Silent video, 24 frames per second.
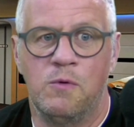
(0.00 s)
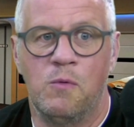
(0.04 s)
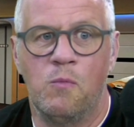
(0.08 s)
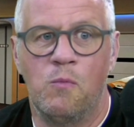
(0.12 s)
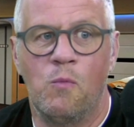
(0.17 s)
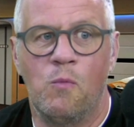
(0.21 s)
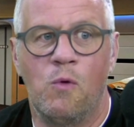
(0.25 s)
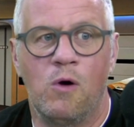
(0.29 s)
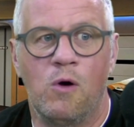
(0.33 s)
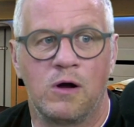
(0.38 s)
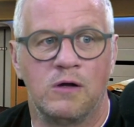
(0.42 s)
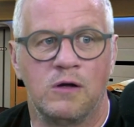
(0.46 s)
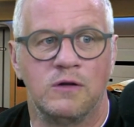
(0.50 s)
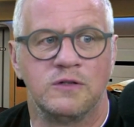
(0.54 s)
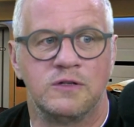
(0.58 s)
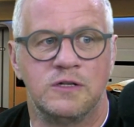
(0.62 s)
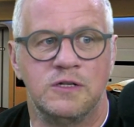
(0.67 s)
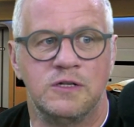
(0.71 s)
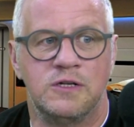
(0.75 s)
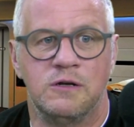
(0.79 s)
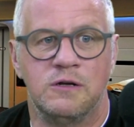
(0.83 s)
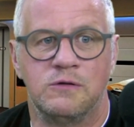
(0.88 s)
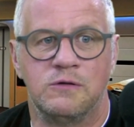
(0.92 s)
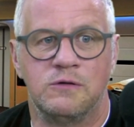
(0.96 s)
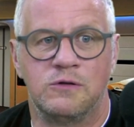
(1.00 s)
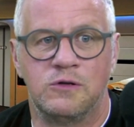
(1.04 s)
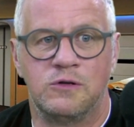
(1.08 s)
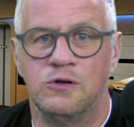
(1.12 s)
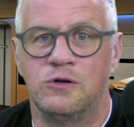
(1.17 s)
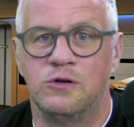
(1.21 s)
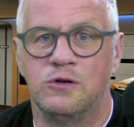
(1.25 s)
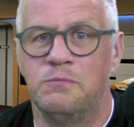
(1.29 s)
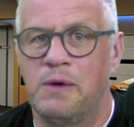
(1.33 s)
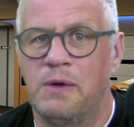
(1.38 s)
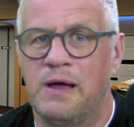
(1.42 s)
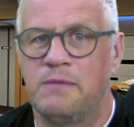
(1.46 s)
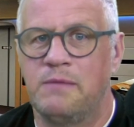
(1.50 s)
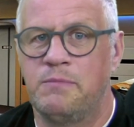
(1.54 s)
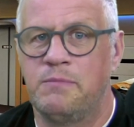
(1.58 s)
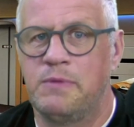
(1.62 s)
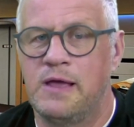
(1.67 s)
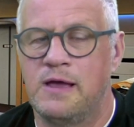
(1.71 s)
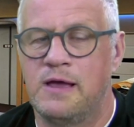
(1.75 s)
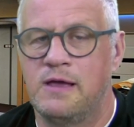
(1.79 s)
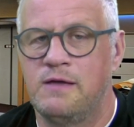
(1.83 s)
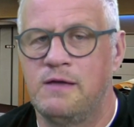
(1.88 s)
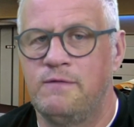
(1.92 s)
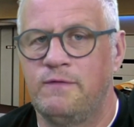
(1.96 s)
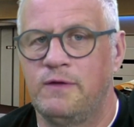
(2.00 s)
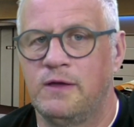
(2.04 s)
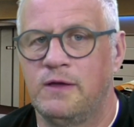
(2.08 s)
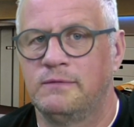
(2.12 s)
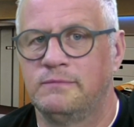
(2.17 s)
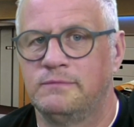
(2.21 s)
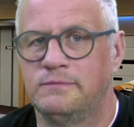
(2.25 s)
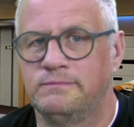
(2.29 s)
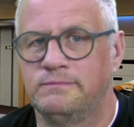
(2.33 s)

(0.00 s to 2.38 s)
and what constitutes good and bad behavior.